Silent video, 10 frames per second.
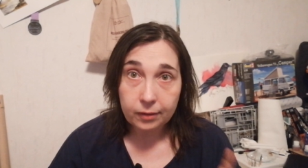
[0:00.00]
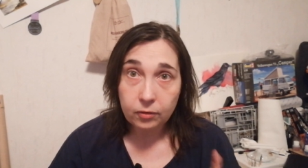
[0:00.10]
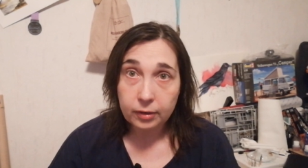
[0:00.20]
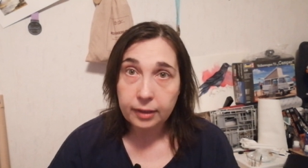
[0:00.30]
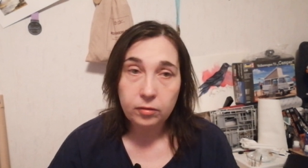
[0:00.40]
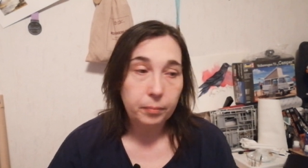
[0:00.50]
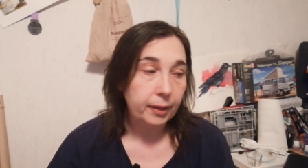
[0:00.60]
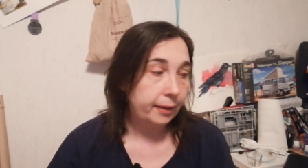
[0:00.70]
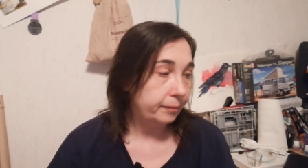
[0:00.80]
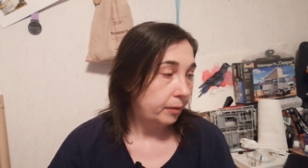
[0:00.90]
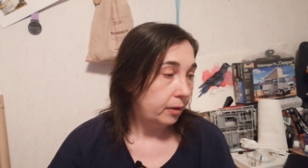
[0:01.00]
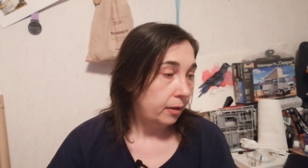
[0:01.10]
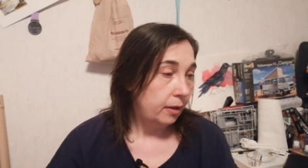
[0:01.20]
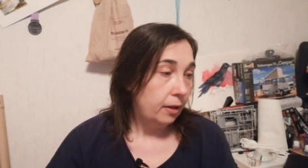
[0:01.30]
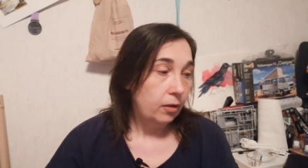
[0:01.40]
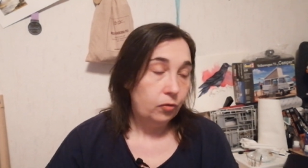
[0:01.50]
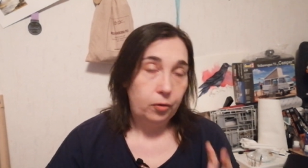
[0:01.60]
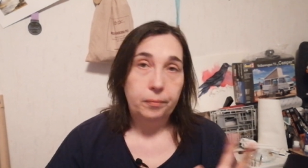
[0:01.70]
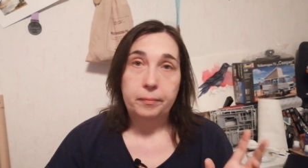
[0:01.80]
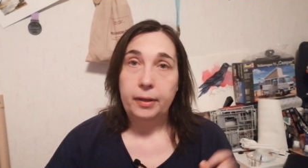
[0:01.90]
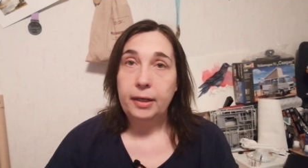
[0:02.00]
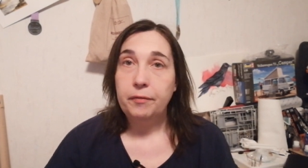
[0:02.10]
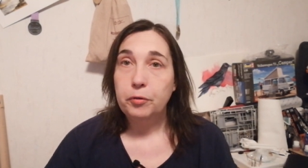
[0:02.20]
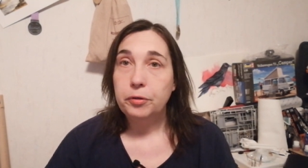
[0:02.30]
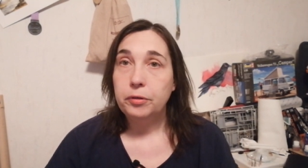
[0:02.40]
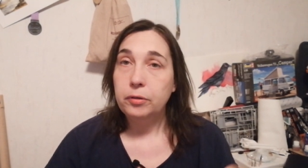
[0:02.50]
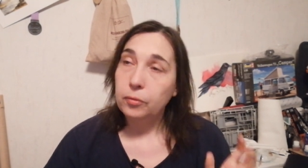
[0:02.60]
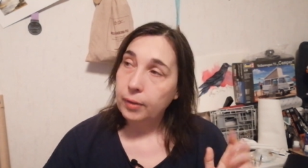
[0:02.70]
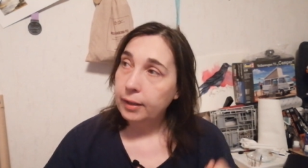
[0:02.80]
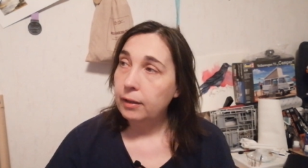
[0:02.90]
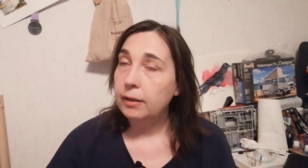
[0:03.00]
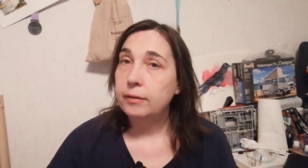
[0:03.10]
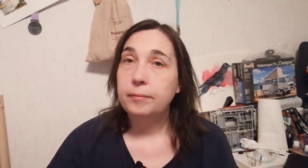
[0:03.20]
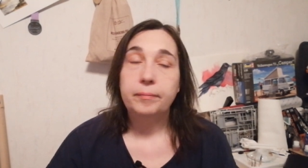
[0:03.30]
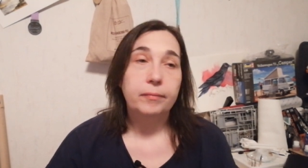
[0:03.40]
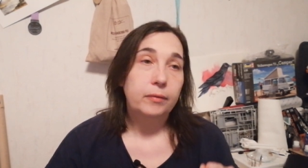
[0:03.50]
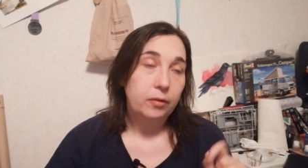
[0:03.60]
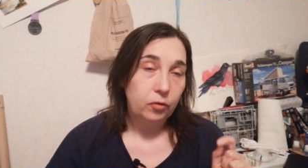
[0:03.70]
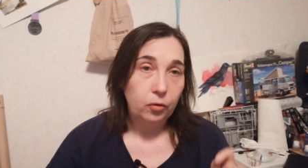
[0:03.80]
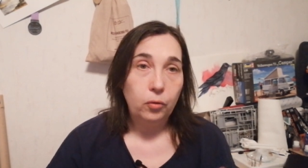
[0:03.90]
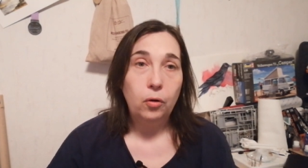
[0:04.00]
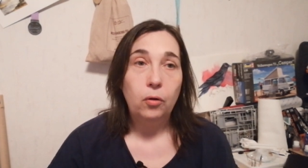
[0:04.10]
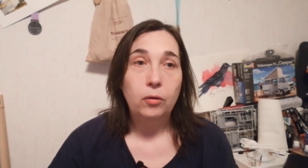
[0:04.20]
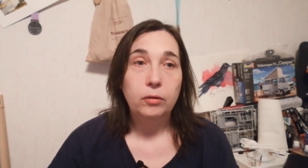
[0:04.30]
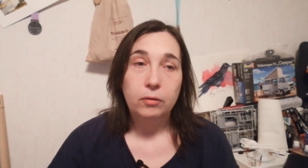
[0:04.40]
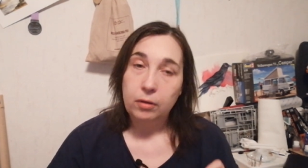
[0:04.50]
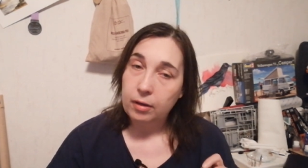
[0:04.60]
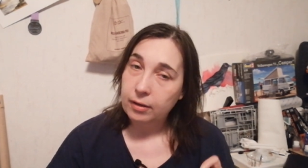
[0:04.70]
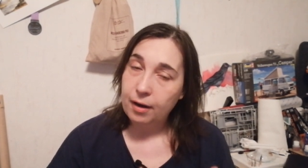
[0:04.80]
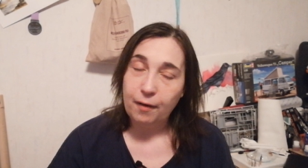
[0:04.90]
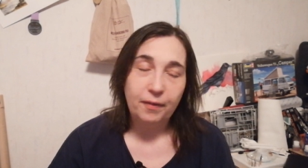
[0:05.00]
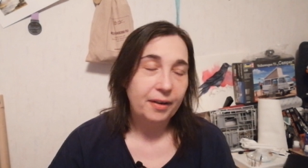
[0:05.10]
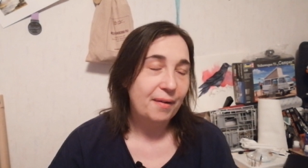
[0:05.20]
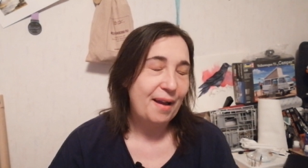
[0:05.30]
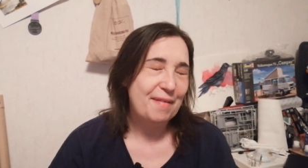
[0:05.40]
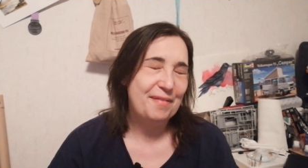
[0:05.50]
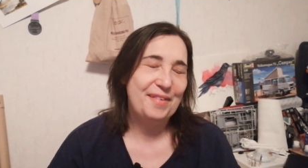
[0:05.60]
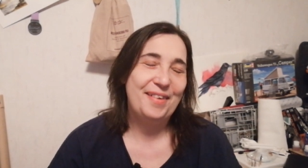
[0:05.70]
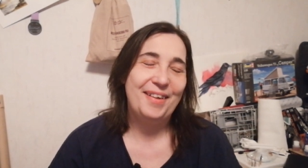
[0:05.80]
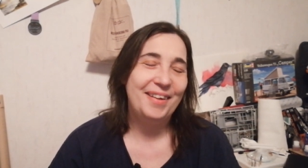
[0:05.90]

So that's the plan. So, and I've ordered quite a lot. Stone Cold Coffee Crafts.